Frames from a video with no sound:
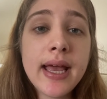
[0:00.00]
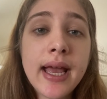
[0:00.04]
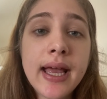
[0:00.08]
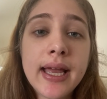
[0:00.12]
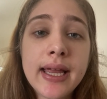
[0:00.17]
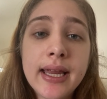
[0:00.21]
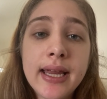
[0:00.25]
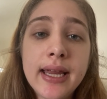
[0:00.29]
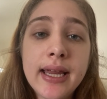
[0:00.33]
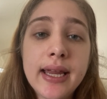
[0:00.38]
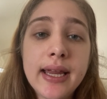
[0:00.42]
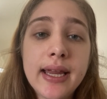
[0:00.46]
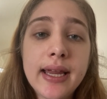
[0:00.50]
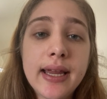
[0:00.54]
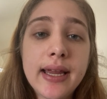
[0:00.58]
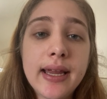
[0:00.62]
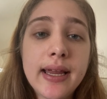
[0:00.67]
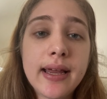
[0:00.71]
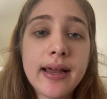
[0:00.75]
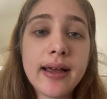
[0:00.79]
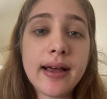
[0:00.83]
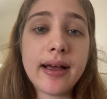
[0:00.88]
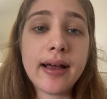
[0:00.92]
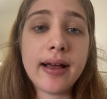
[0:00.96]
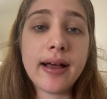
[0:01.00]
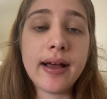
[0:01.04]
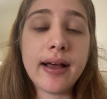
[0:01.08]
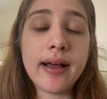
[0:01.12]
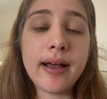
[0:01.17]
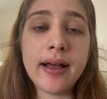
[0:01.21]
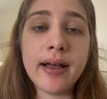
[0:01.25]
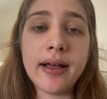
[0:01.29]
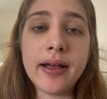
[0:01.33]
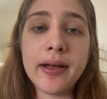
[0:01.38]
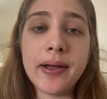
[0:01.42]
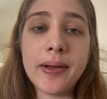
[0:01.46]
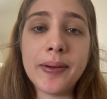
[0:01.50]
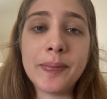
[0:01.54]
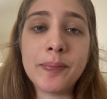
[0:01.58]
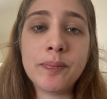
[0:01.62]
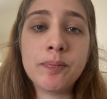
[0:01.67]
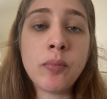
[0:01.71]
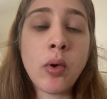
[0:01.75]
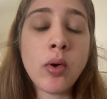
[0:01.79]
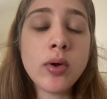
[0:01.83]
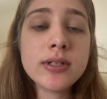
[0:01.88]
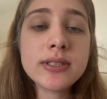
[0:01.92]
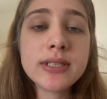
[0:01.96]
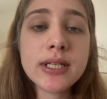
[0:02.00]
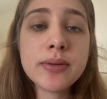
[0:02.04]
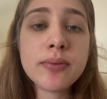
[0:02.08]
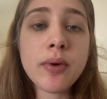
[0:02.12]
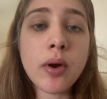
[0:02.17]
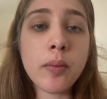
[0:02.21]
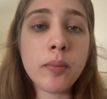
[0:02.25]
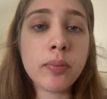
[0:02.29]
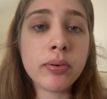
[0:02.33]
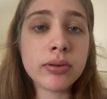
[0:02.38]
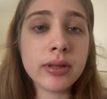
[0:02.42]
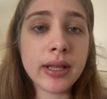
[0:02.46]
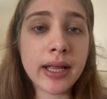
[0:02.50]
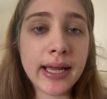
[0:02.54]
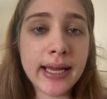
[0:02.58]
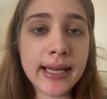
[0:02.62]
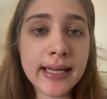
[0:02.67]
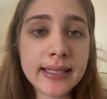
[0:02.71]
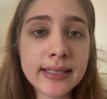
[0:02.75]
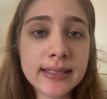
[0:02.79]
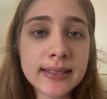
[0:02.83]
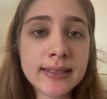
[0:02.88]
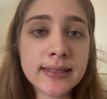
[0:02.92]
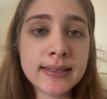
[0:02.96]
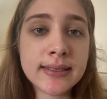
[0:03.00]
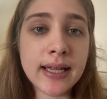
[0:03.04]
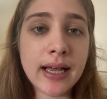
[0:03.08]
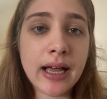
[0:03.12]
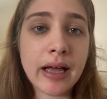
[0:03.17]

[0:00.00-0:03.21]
He mostly wrote plays.